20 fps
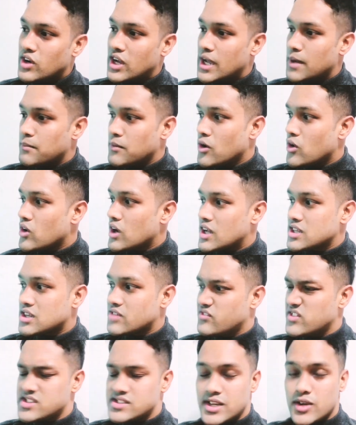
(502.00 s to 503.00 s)
ram or other
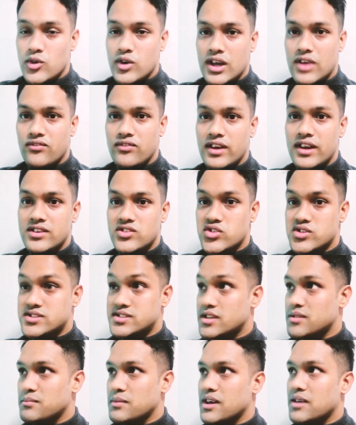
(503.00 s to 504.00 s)
fish, they don't have
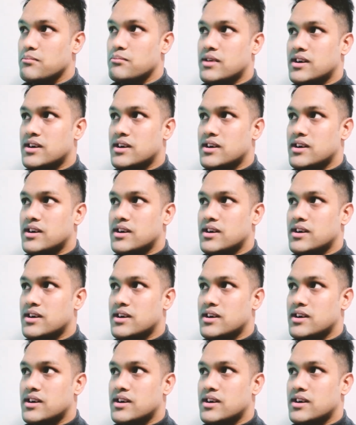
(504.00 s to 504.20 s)
interest in me,